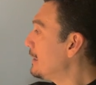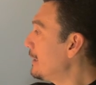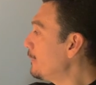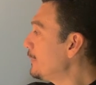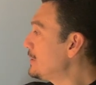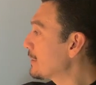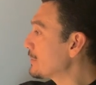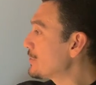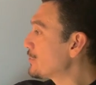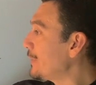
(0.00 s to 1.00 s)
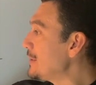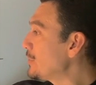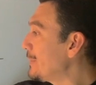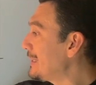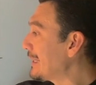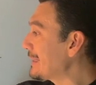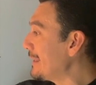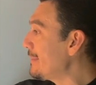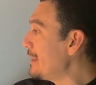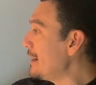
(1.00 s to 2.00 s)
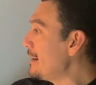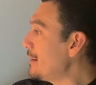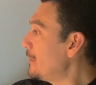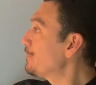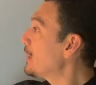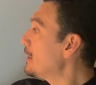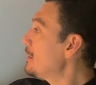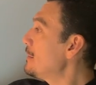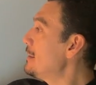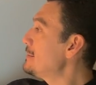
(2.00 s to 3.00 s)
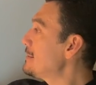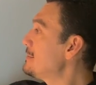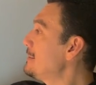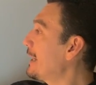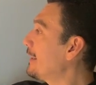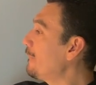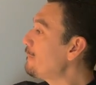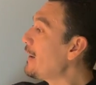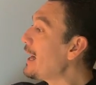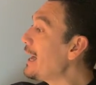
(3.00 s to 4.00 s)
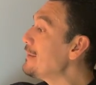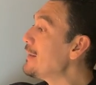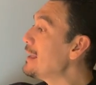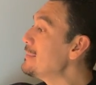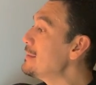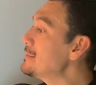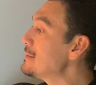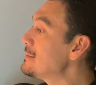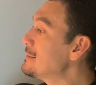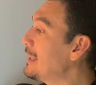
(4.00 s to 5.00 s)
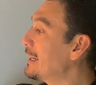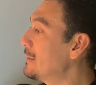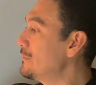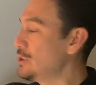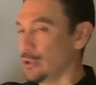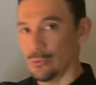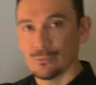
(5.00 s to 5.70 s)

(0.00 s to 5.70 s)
If we took the streets, we'd be like that there. This is -5, and this is -2.